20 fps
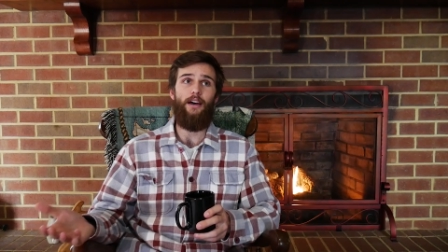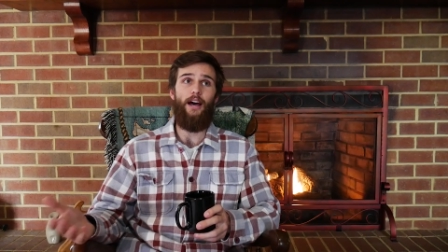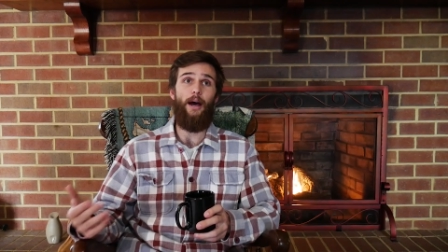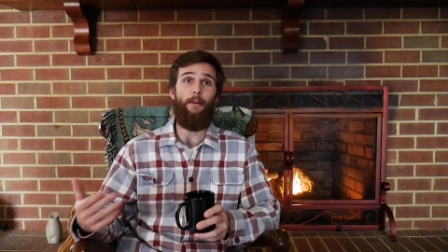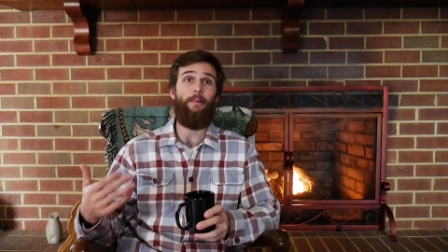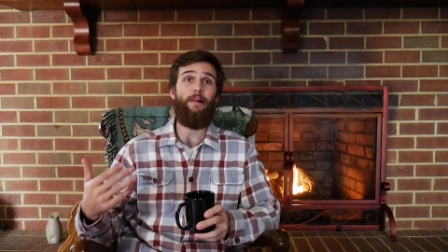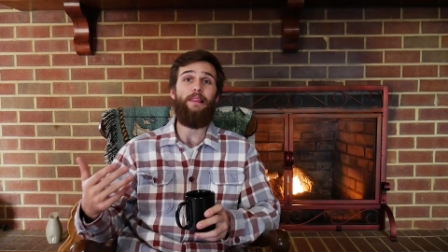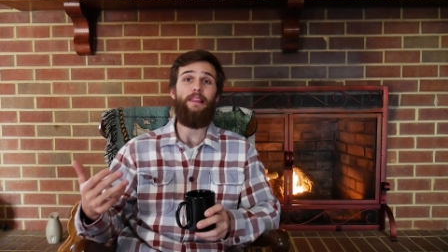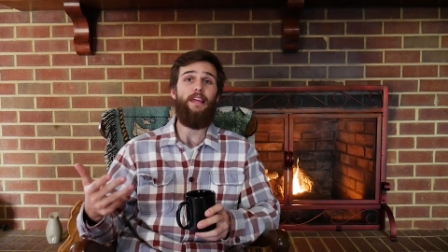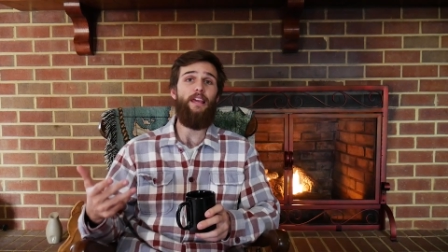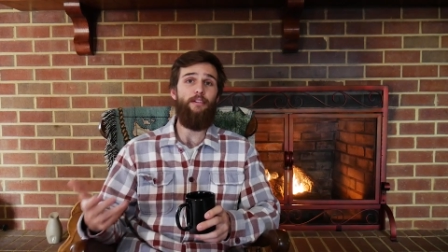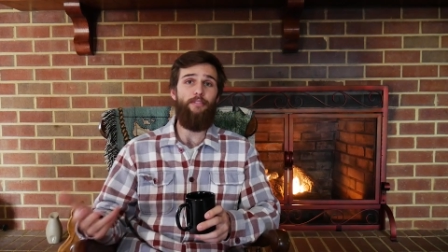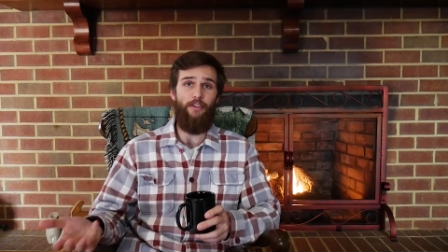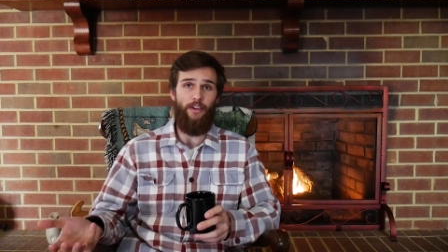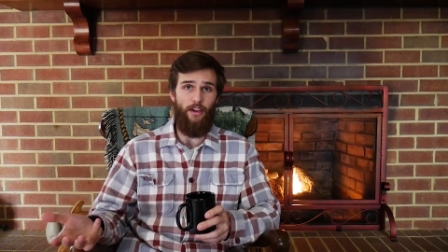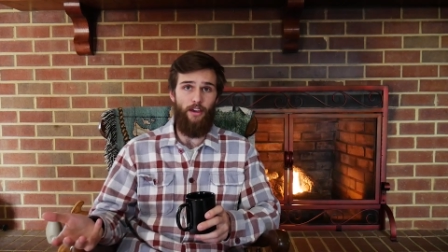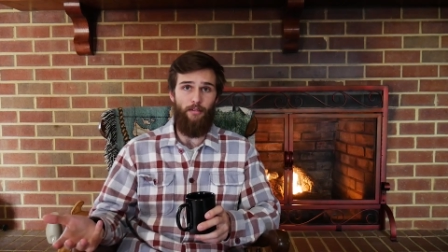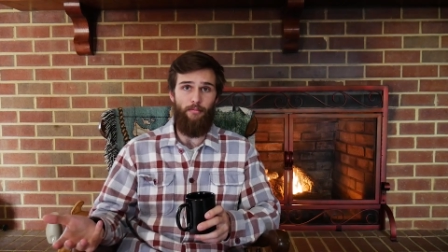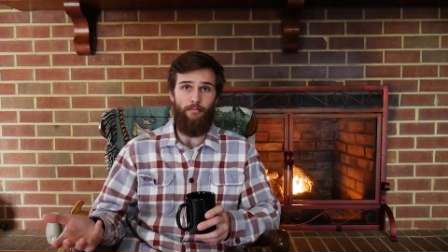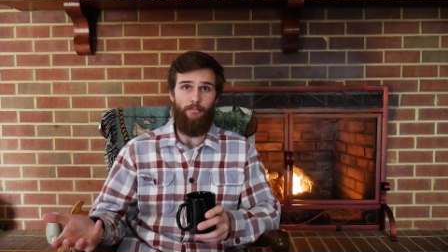I believe
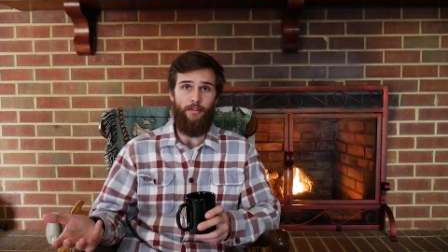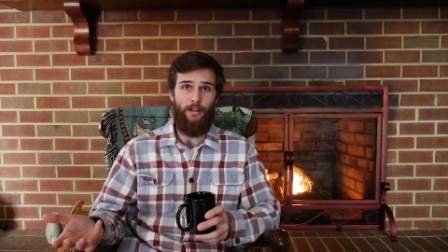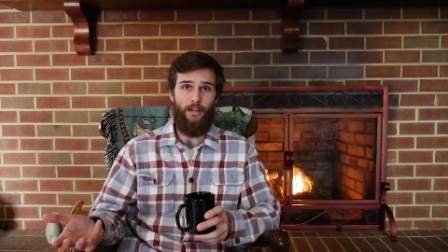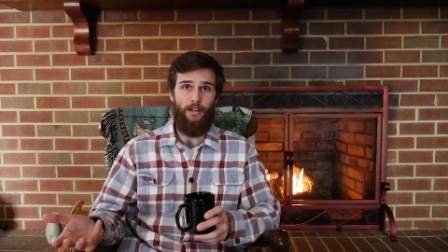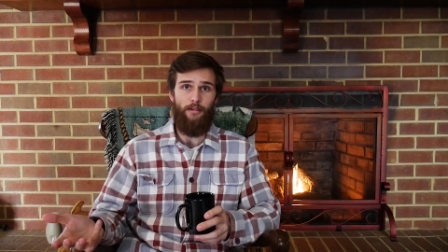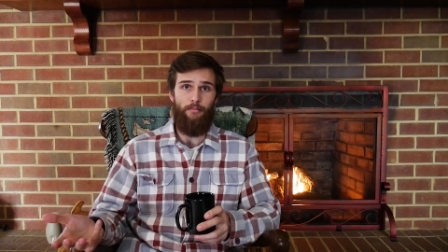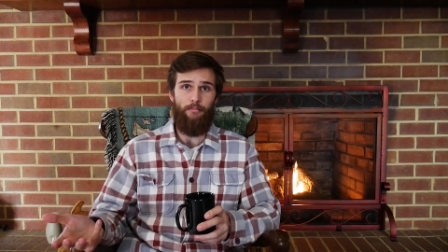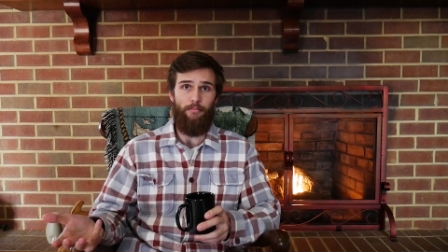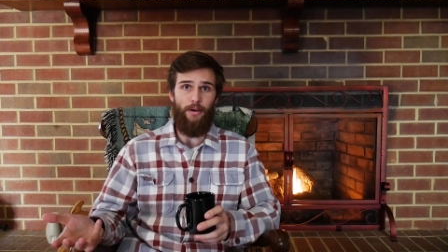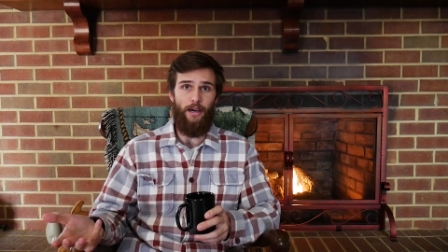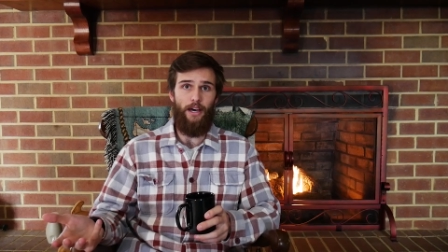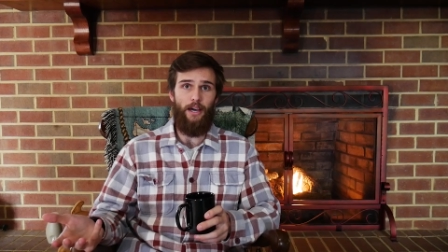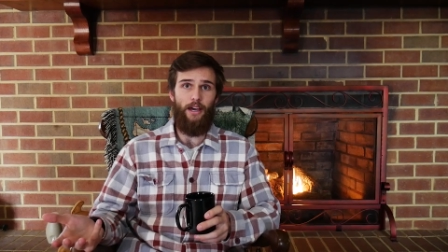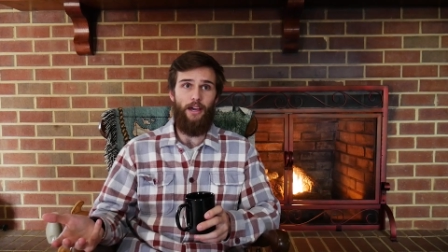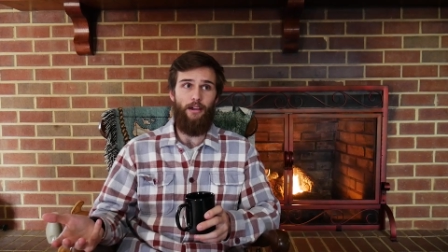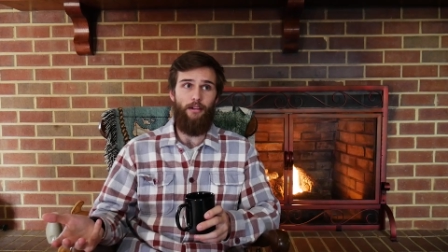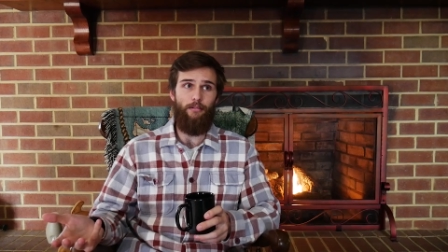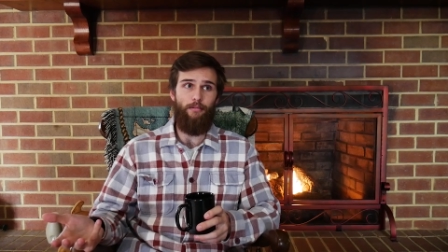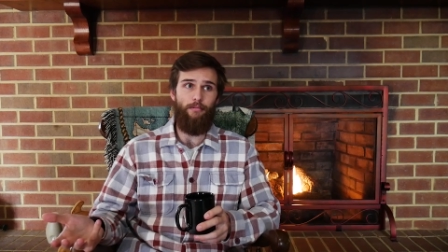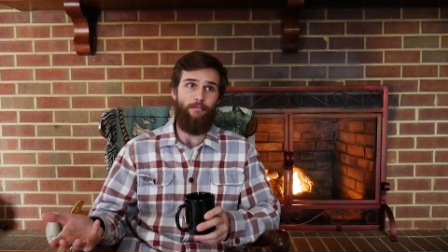him
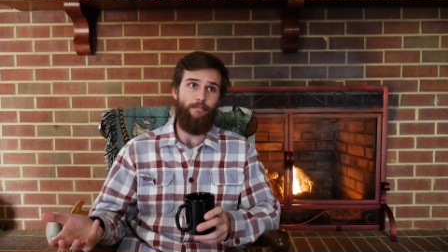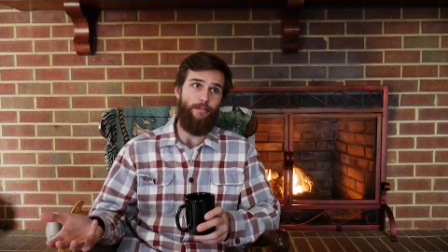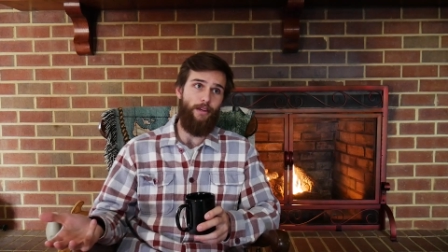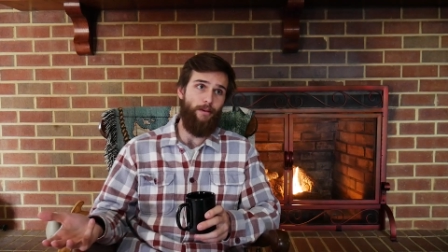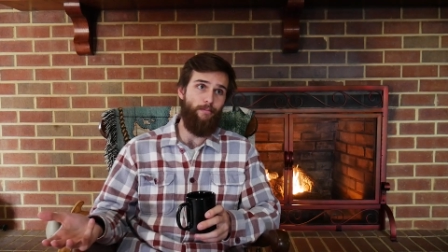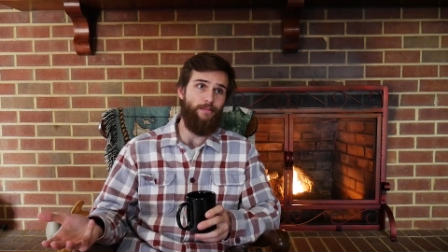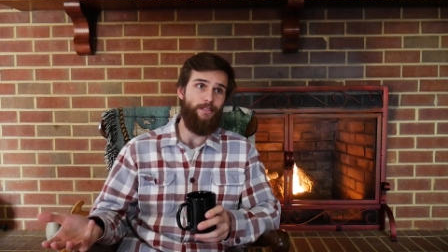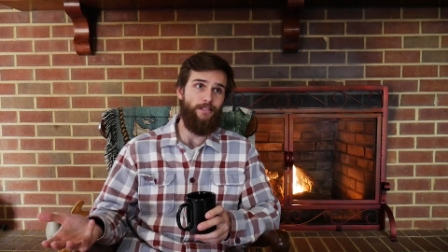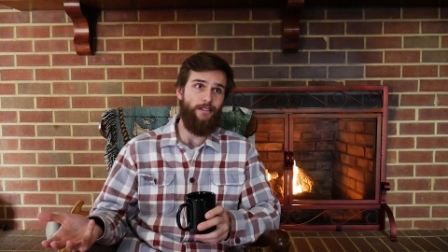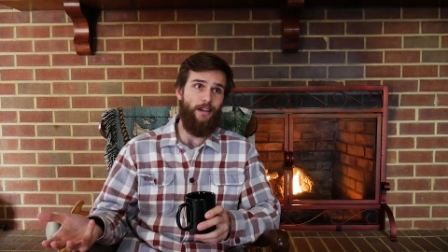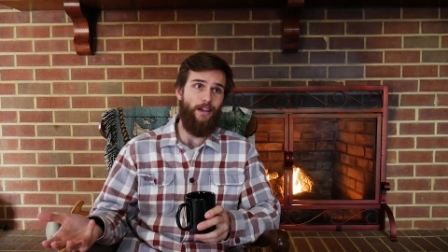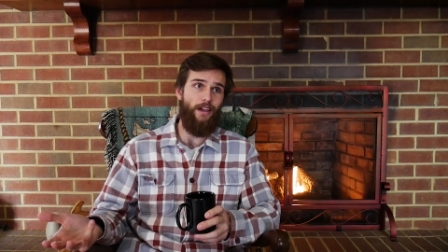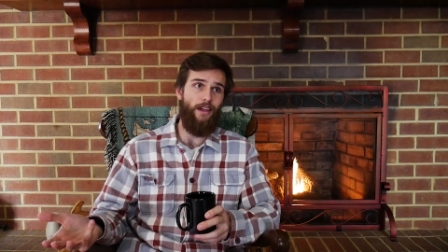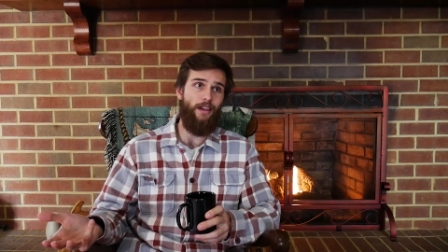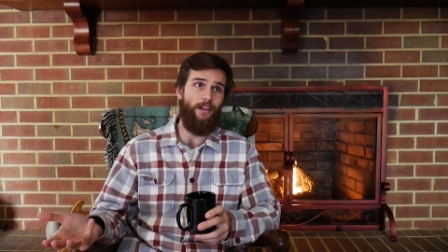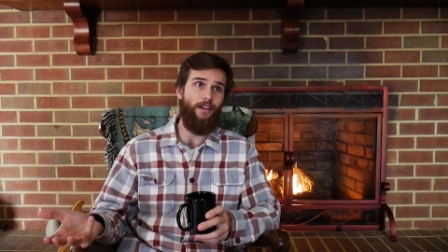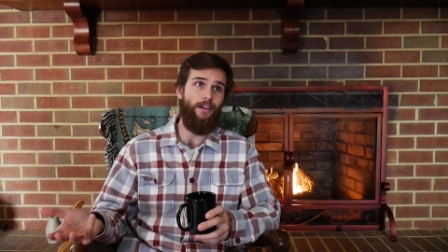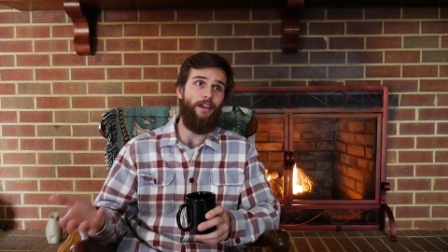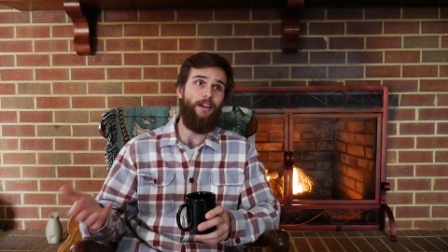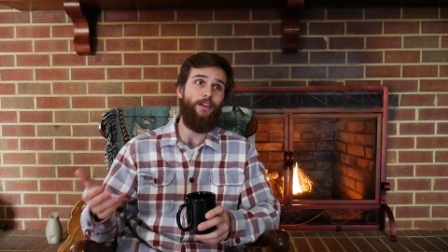by him
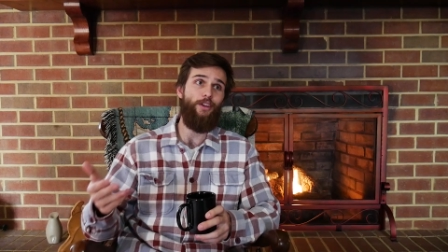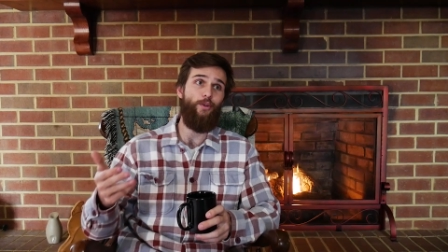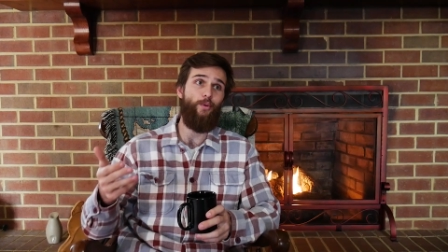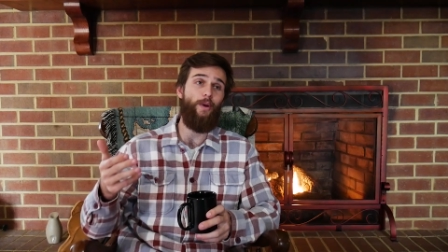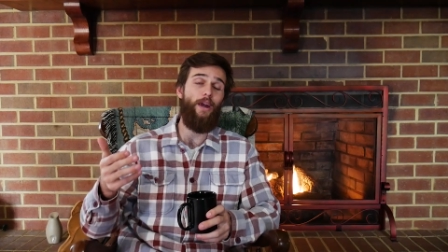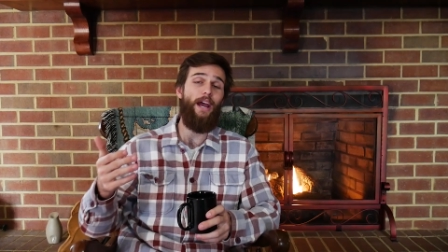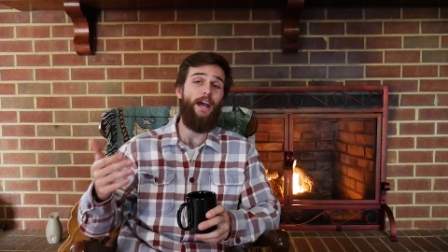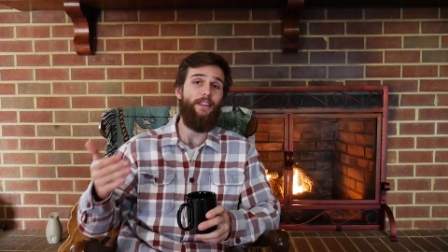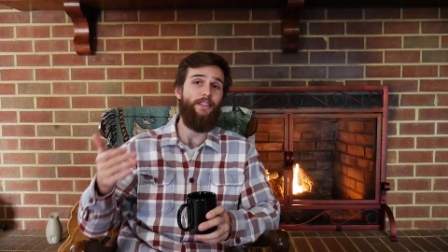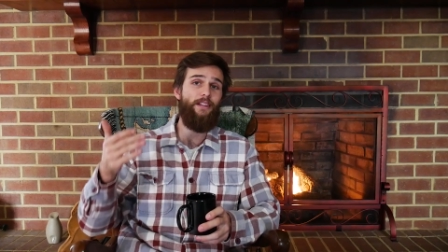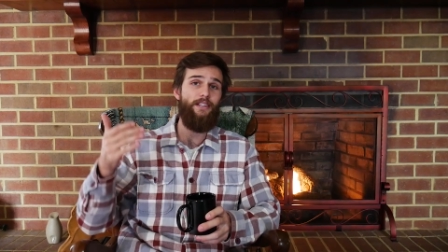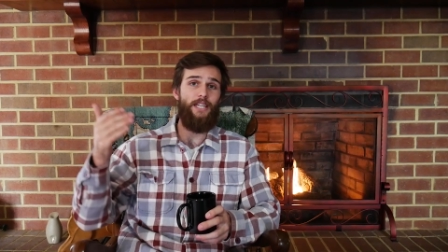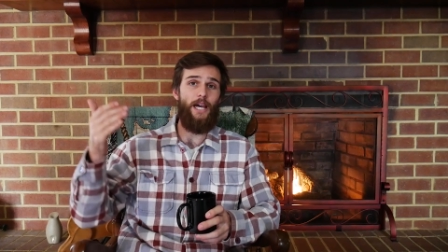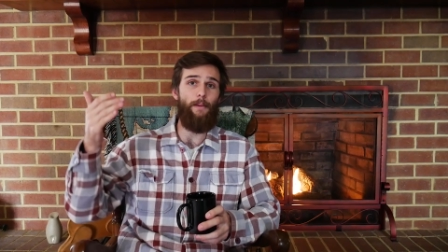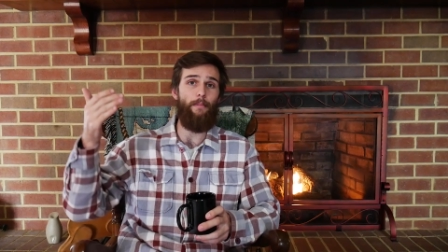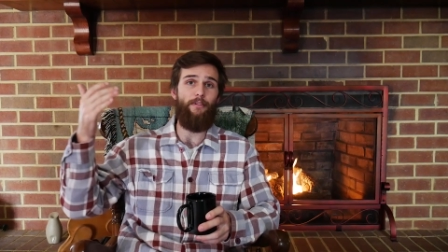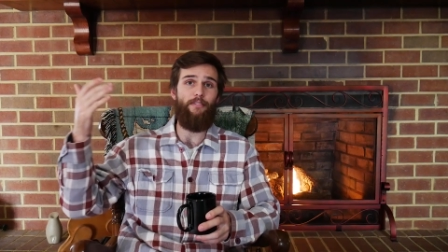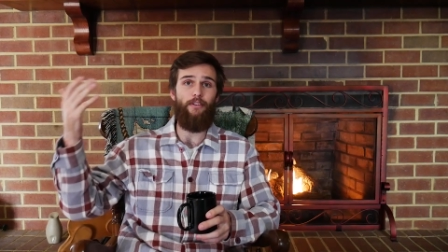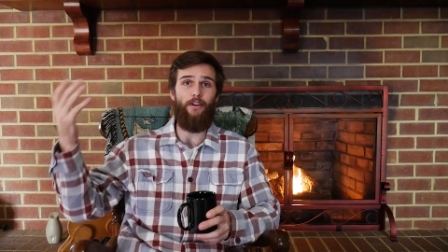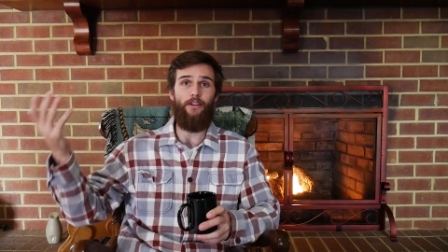saying you were at the
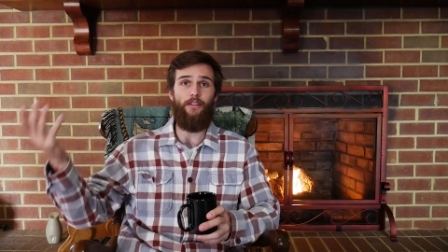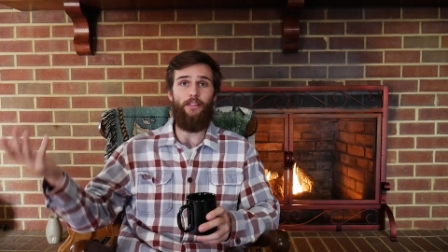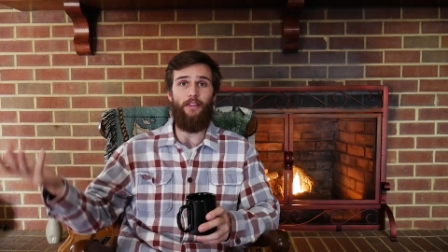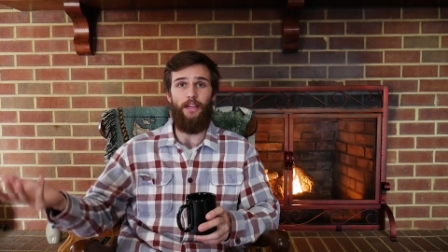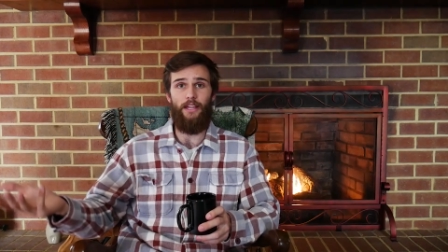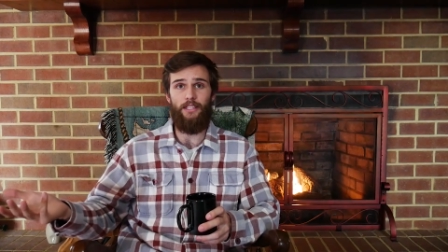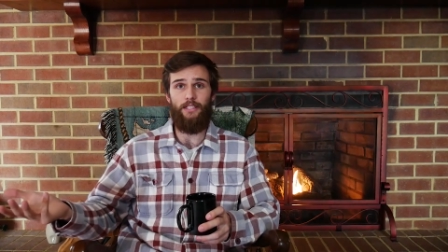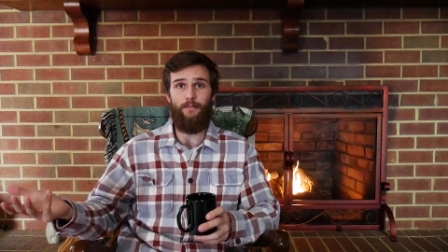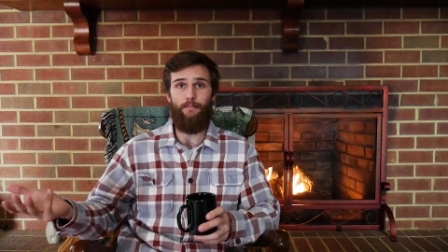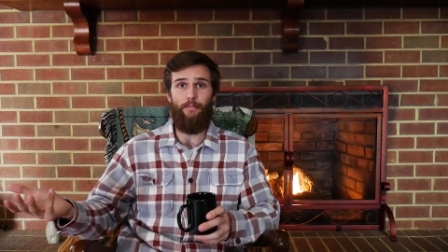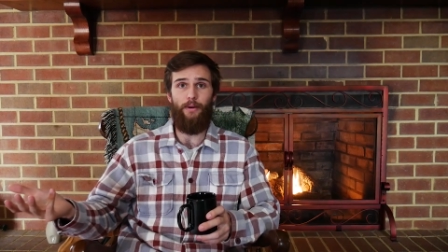top of our list.